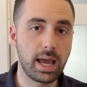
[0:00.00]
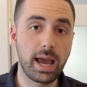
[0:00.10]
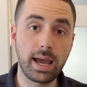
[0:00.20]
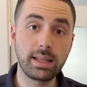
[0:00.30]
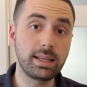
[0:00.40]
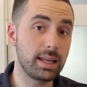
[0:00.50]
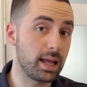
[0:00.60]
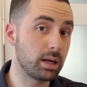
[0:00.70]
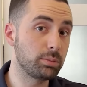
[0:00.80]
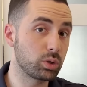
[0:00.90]
and it
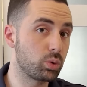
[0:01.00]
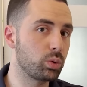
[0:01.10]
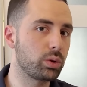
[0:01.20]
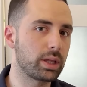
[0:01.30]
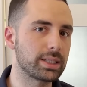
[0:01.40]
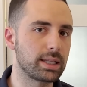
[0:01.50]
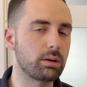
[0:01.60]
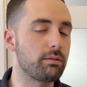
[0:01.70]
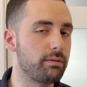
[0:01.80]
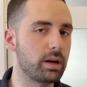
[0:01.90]
helped cool things
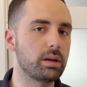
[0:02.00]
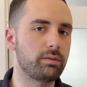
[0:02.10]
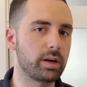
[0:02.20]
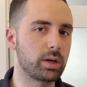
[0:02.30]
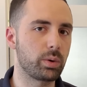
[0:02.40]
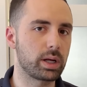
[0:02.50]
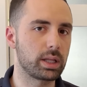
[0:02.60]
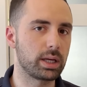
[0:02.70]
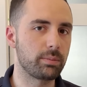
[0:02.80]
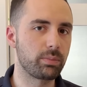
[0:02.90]
down very, very quickly.